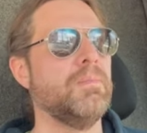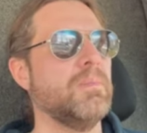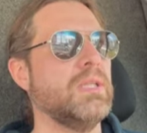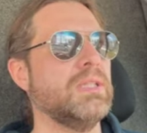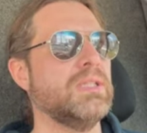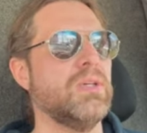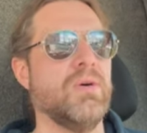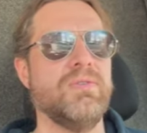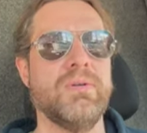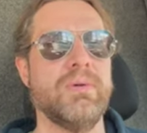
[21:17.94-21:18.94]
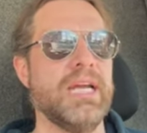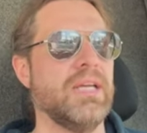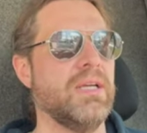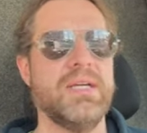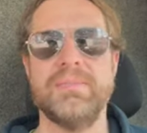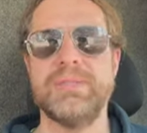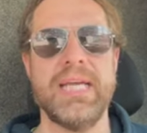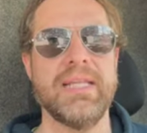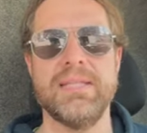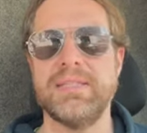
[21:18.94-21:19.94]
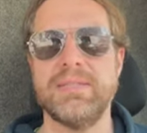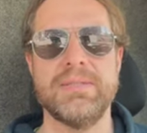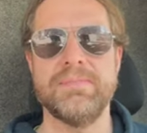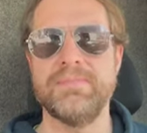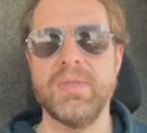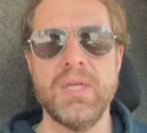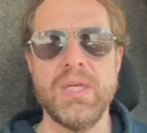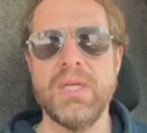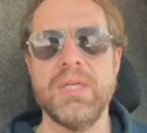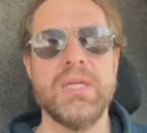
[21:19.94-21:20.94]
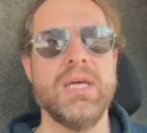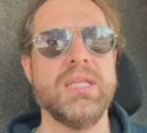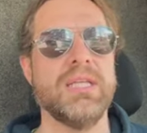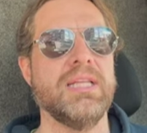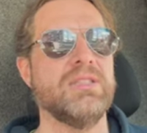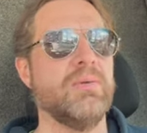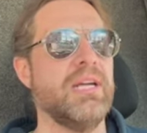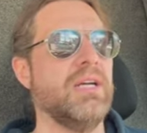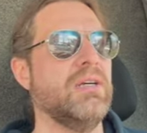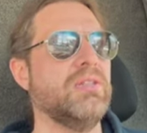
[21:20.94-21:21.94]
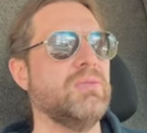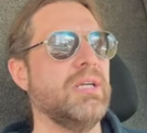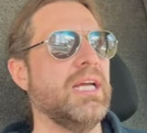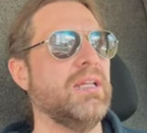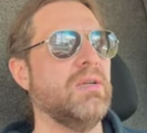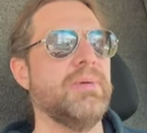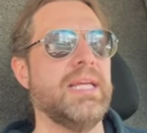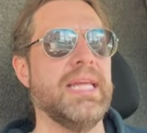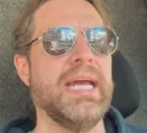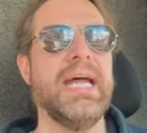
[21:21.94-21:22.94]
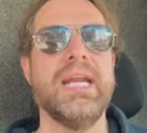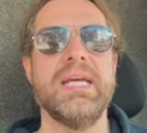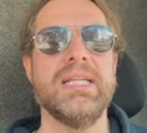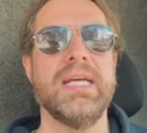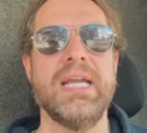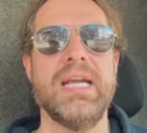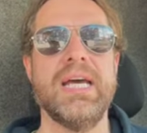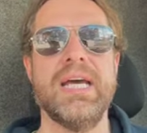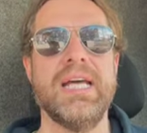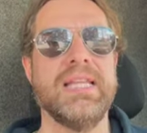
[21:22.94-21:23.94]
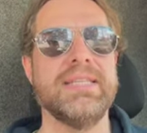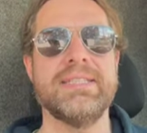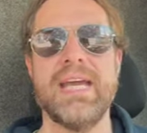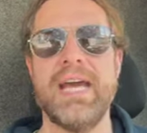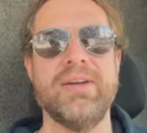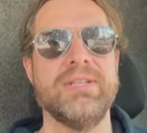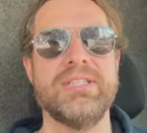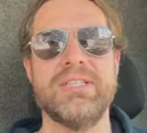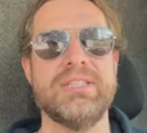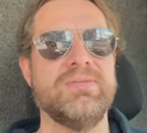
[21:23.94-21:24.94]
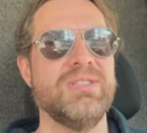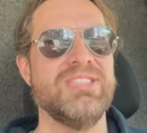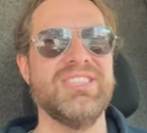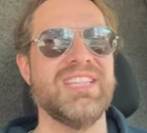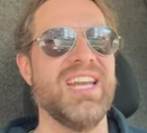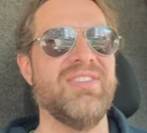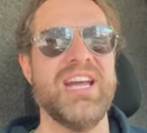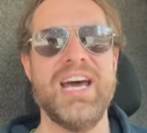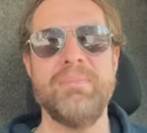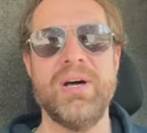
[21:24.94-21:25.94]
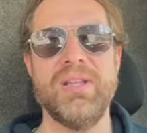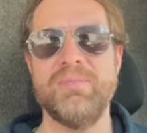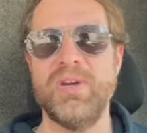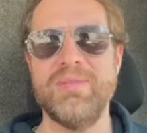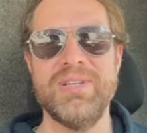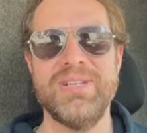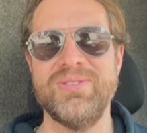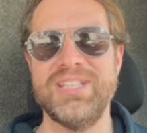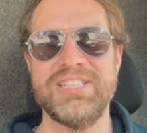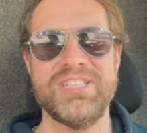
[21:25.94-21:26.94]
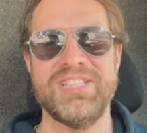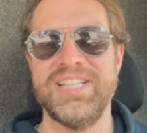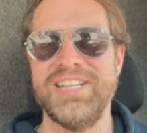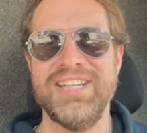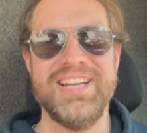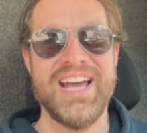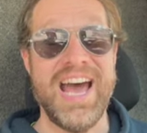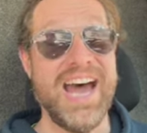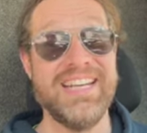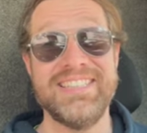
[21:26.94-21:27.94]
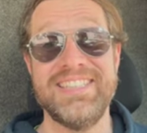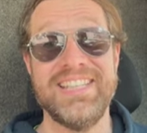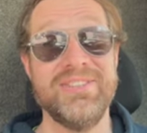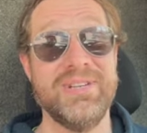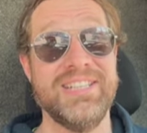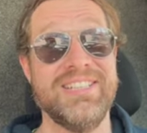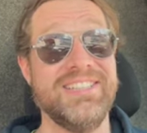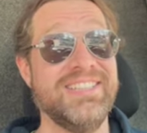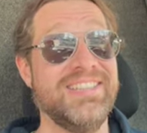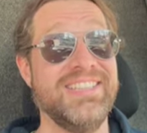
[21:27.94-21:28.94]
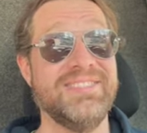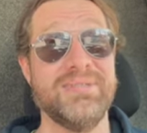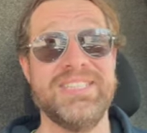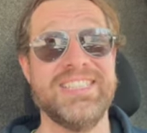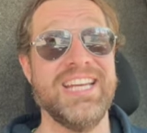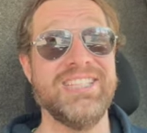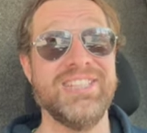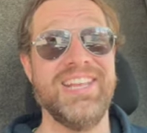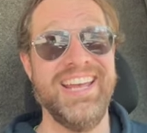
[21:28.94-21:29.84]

And so for regular cyclists, I think that's the way to go. So we got a little bit of that. And then this guy, which was just kind of an oddball appointment, which honestly, when this was scheduled,